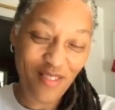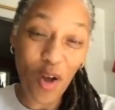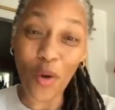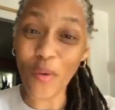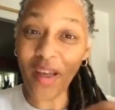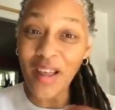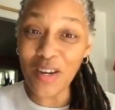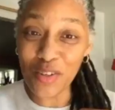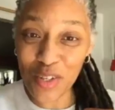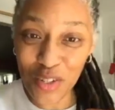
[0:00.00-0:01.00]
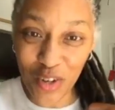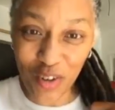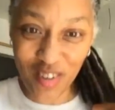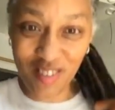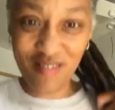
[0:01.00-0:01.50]
Oh, and here's the
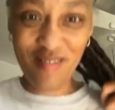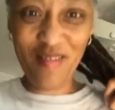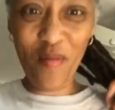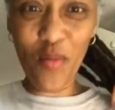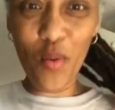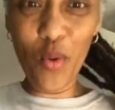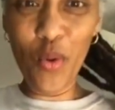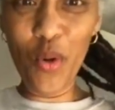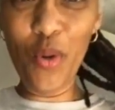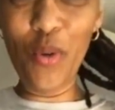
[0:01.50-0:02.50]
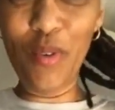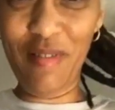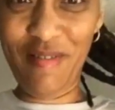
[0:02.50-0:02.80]
shirt. Woohoo!